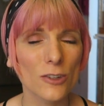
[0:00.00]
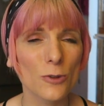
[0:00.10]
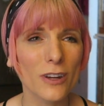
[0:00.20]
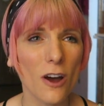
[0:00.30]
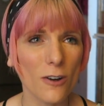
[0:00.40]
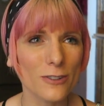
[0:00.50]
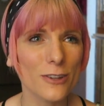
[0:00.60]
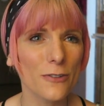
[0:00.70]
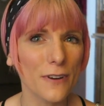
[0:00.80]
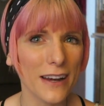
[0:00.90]
you can
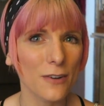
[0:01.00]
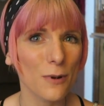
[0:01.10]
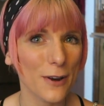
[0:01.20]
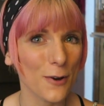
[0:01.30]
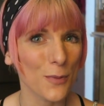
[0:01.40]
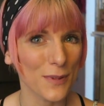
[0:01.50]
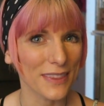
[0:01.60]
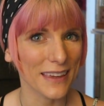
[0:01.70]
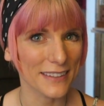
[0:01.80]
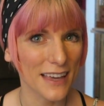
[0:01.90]
also find a way to
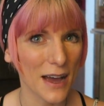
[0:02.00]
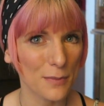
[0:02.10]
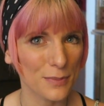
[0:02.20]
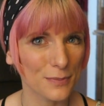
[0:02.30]
open things up.